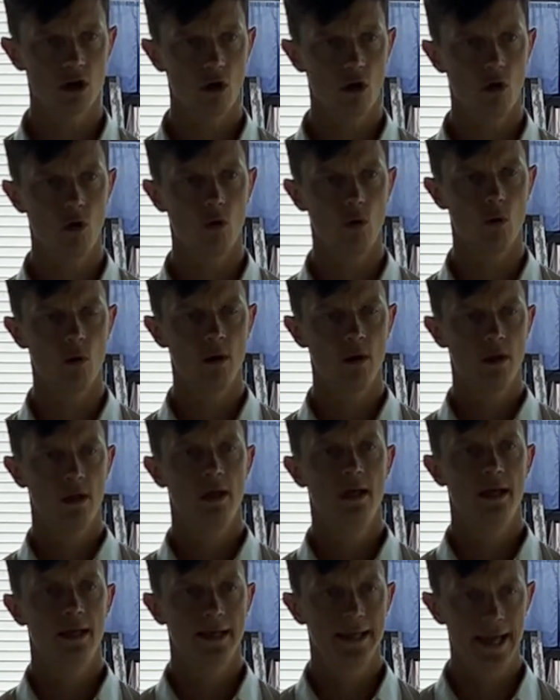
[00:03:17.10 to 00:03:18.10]
oh,
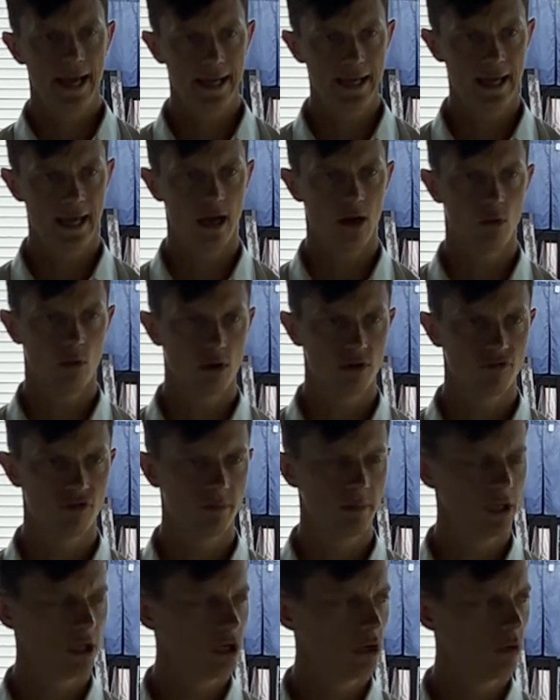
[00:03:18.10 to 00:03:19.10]
yeah, we're
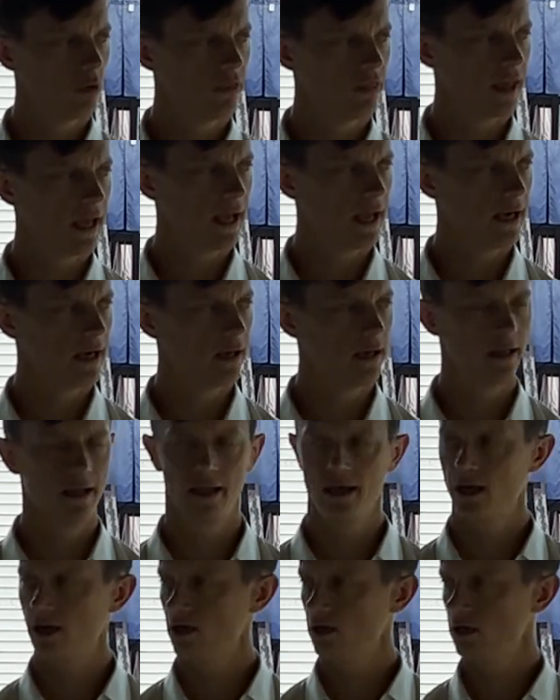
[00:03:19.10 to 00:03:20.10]
familiar with that,
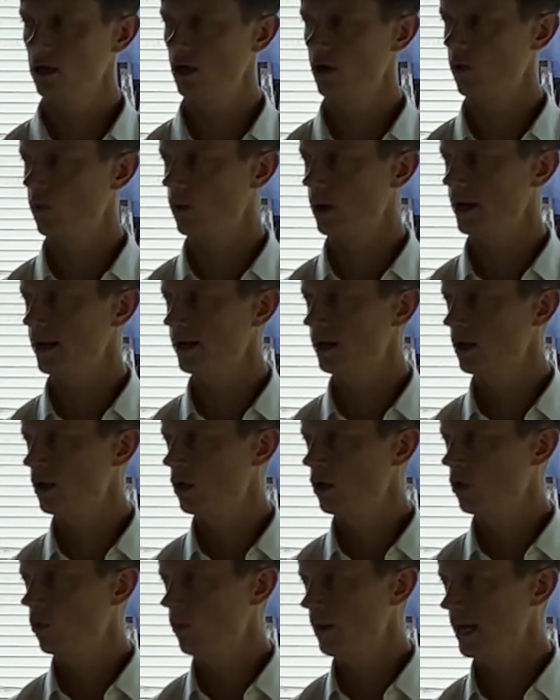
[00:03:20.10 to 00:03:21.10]
and you know what?
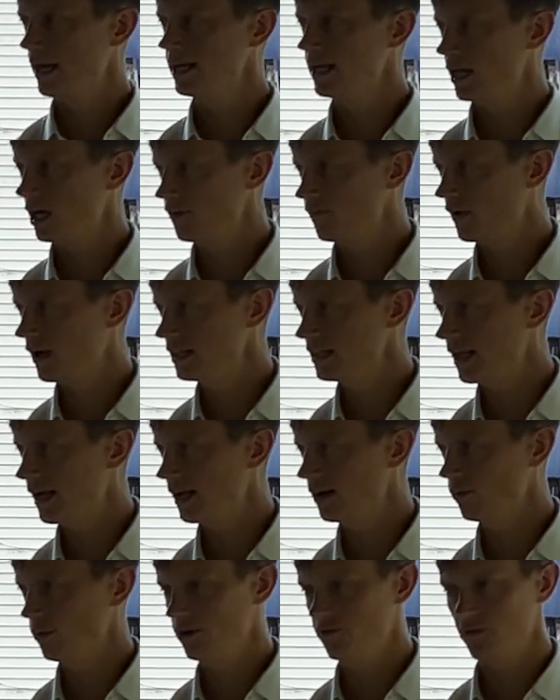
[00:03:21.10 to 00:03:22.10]
We identified that
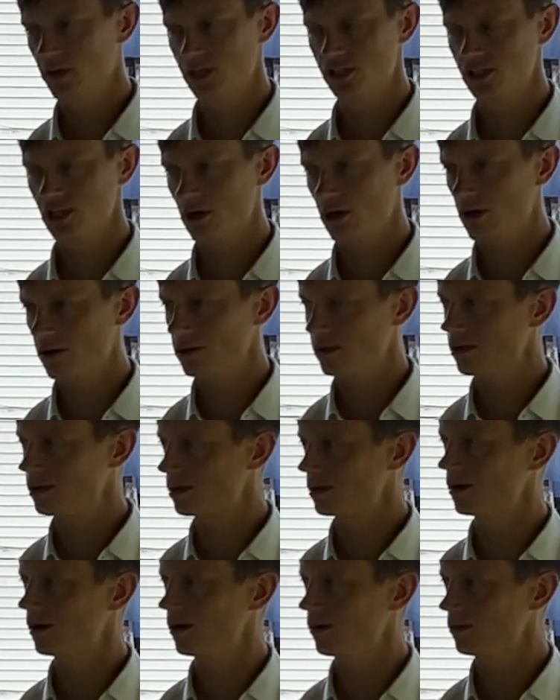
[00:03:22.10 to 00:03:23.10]
and we fixed it all on
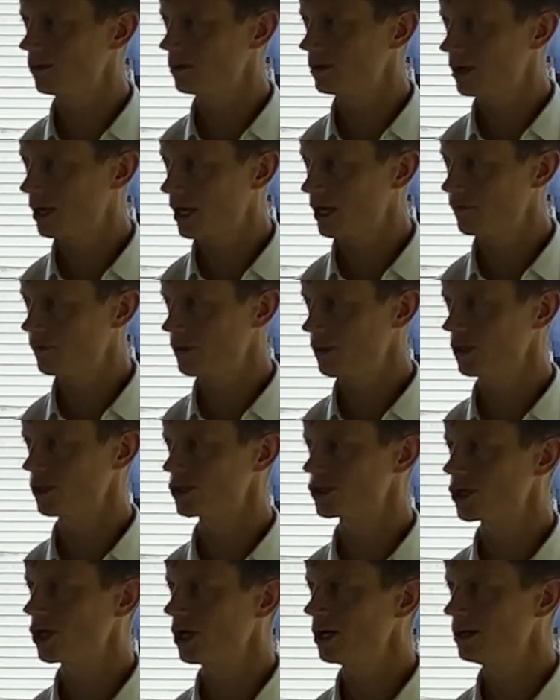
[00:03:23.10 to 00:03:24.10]
our own. Everything's
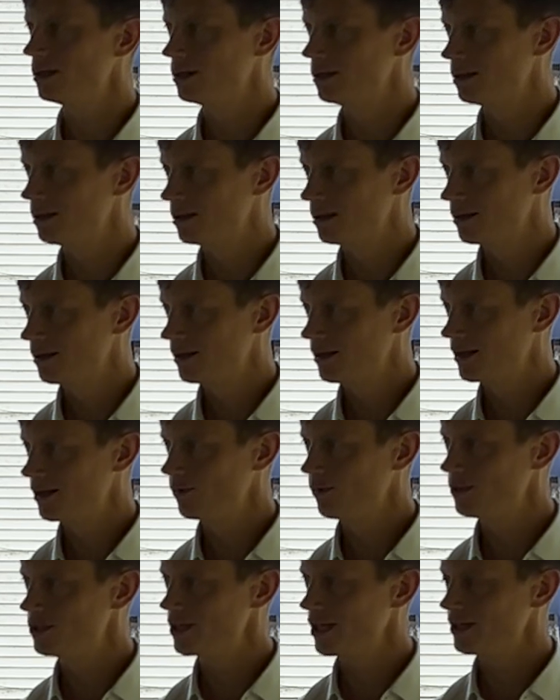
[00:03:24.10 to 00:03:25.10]
good.
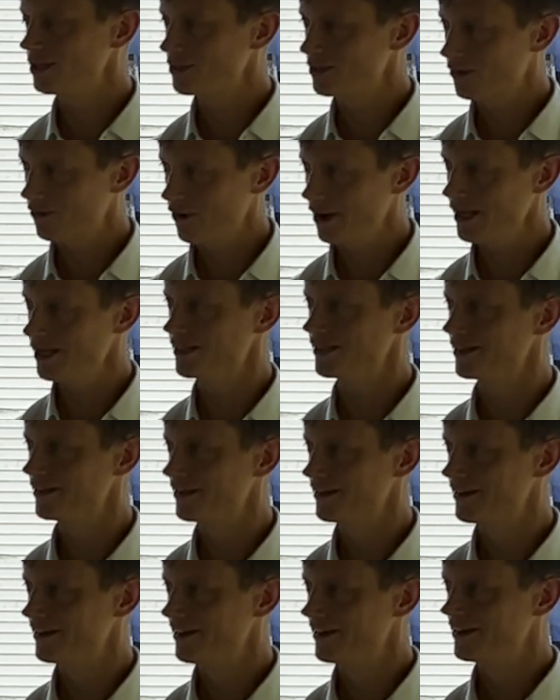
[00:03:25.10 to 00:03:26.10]
We said, great,
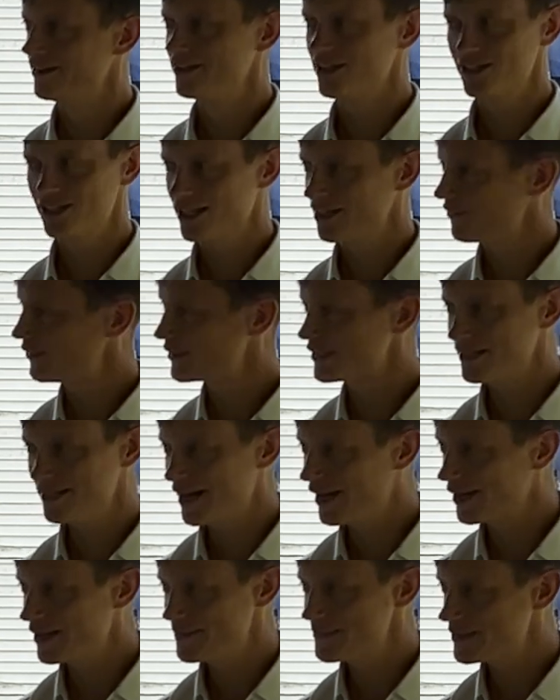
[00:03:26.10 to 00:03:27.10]
just give us the
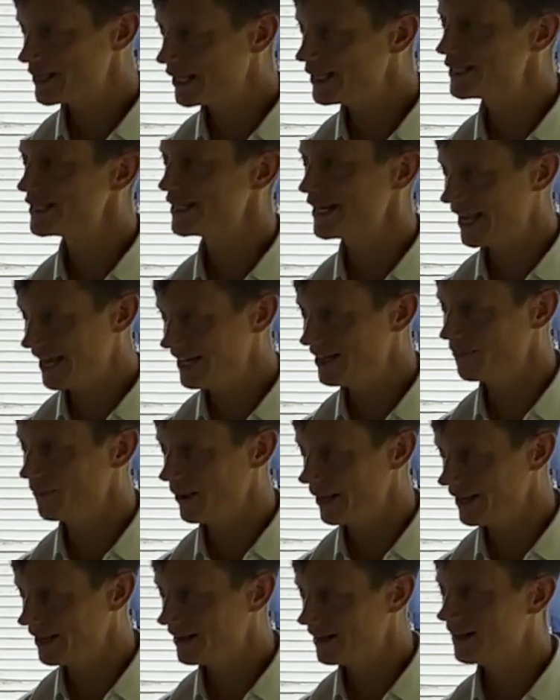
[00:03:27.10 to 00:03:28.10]
documentation anyway,
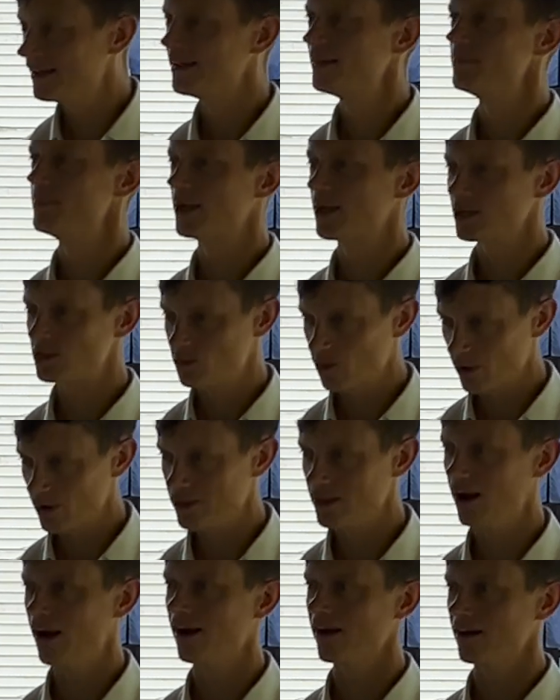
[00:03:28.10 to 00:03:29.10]
because we're
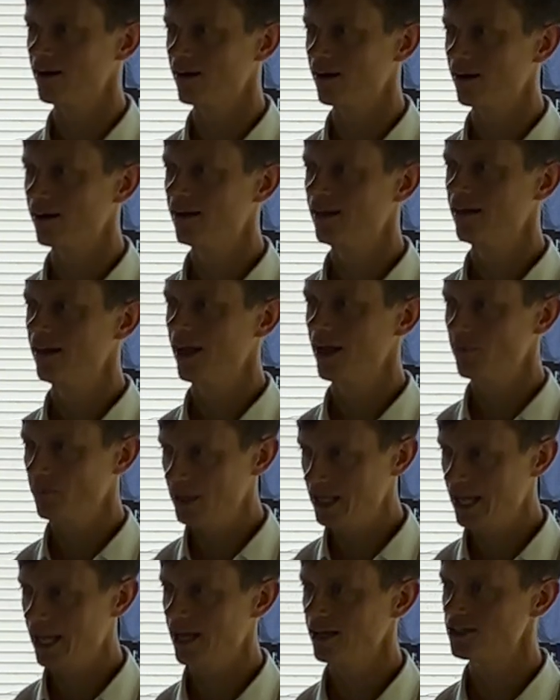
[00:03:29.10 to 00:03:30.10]
the auditor and
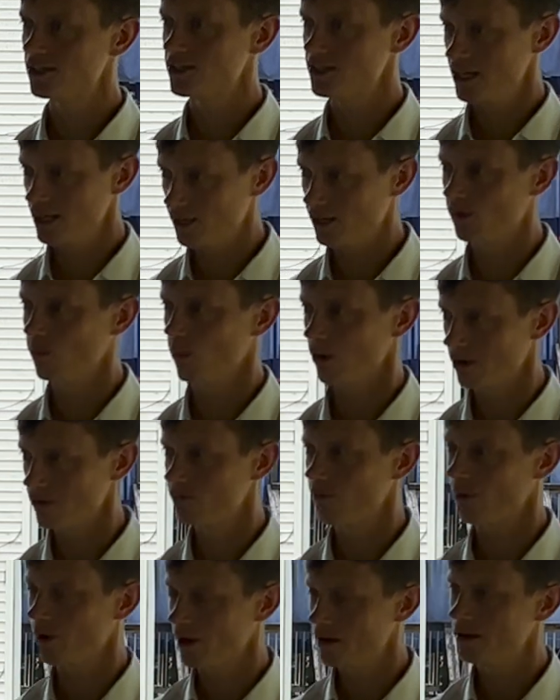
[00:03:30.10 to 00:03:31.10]
we can't just take your word
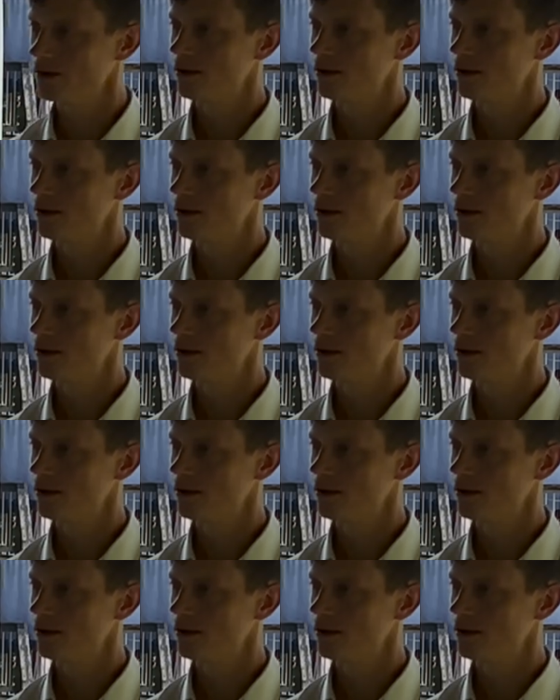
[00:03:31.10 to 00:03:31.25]
for it.